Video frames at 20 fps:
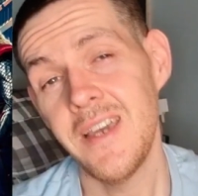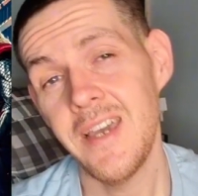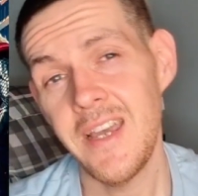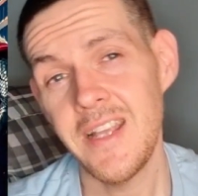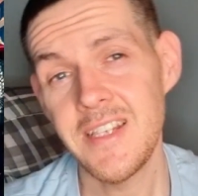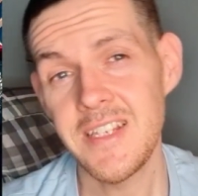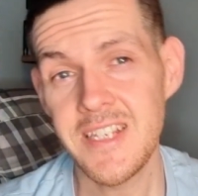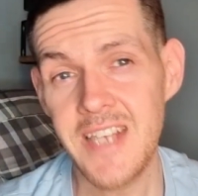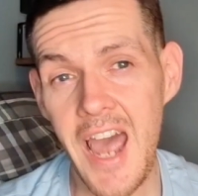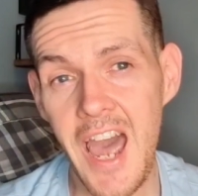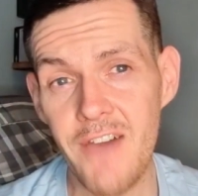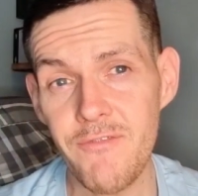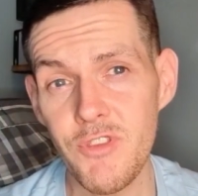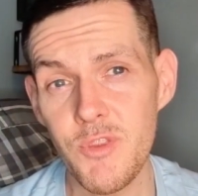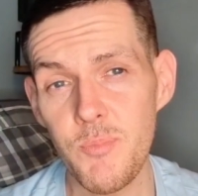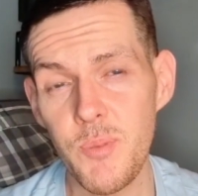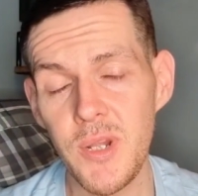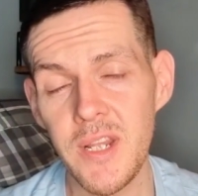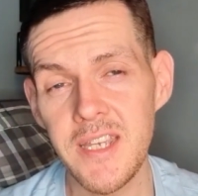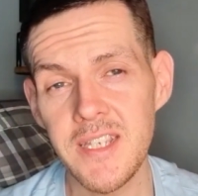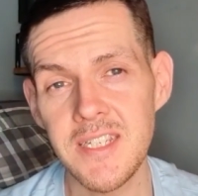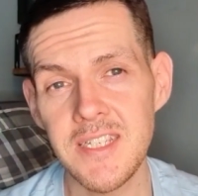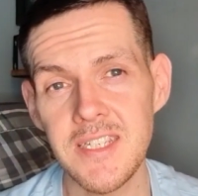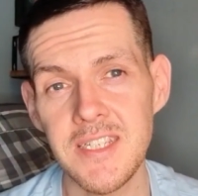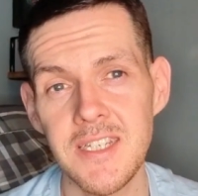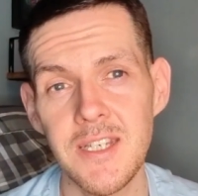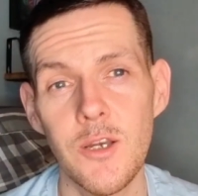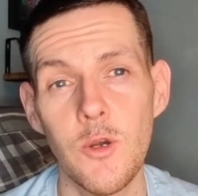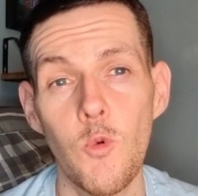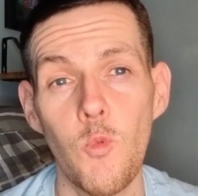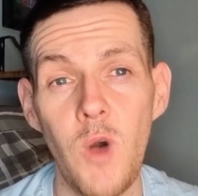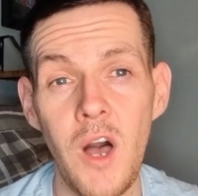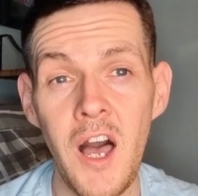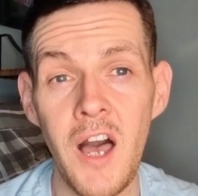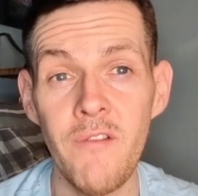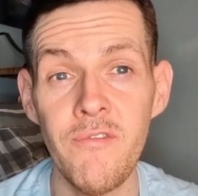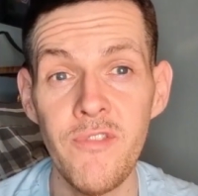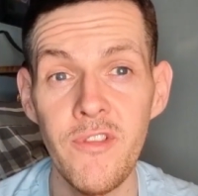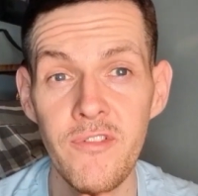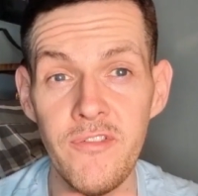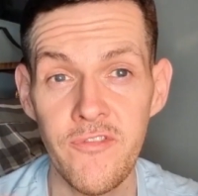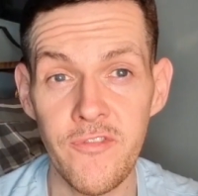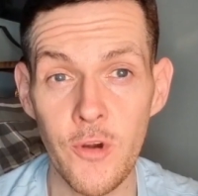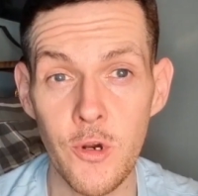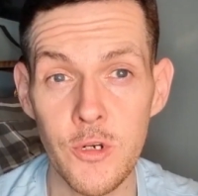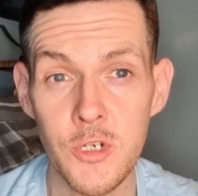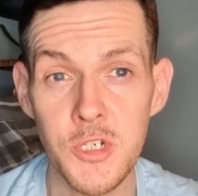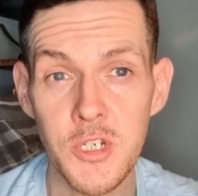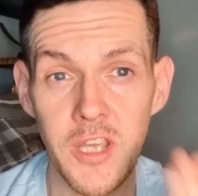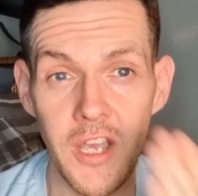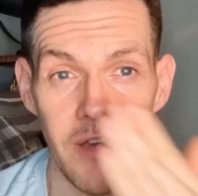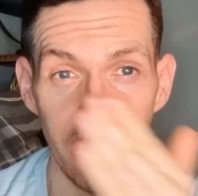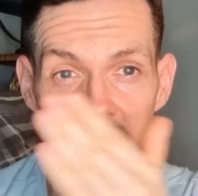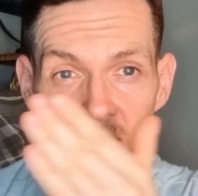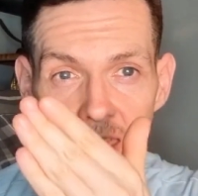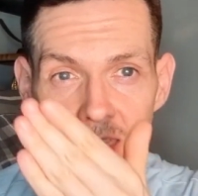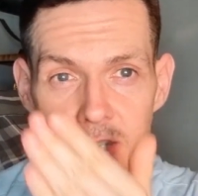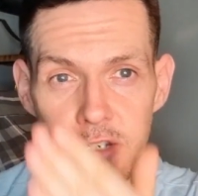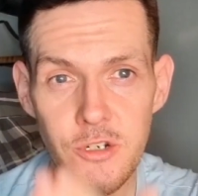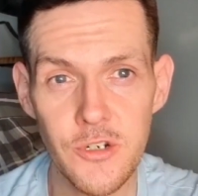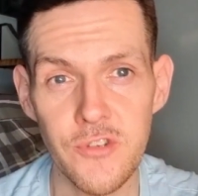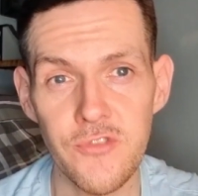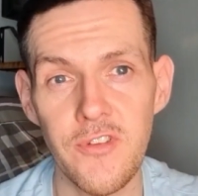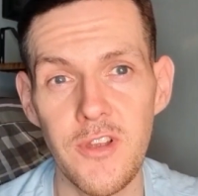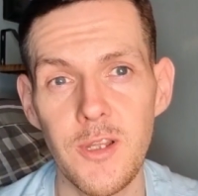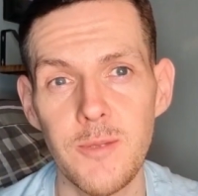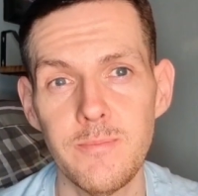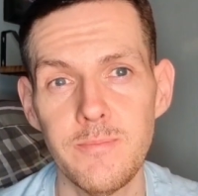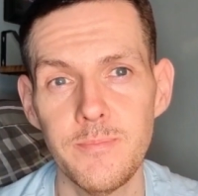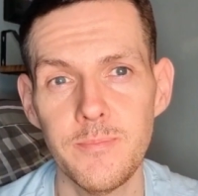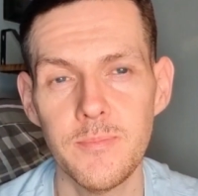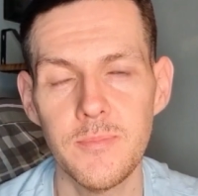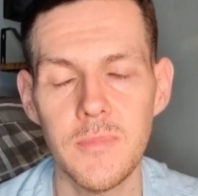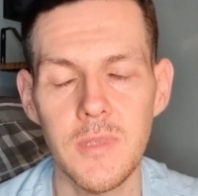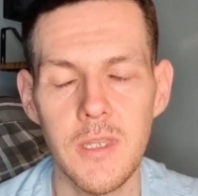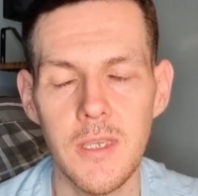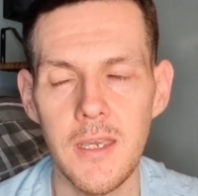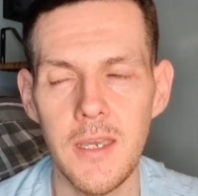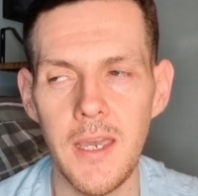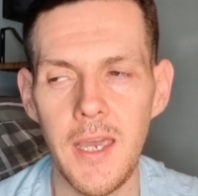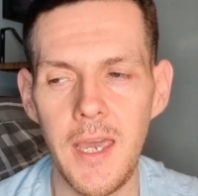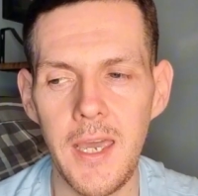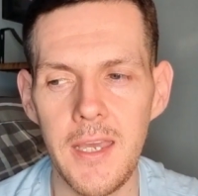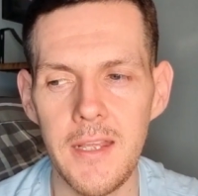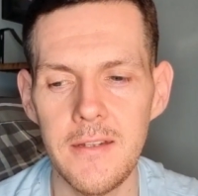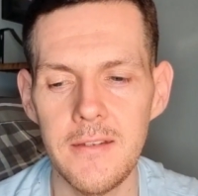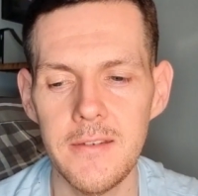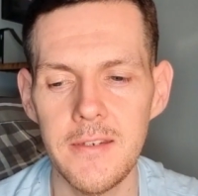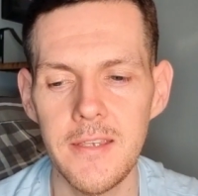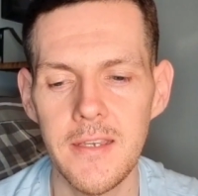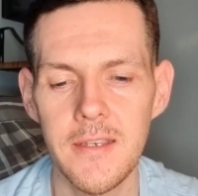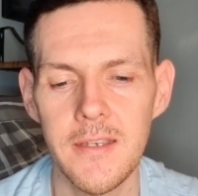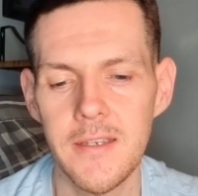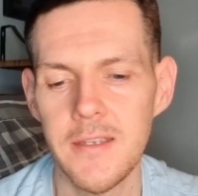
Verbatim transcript: In seventh place, we'll have the first Avengers film, and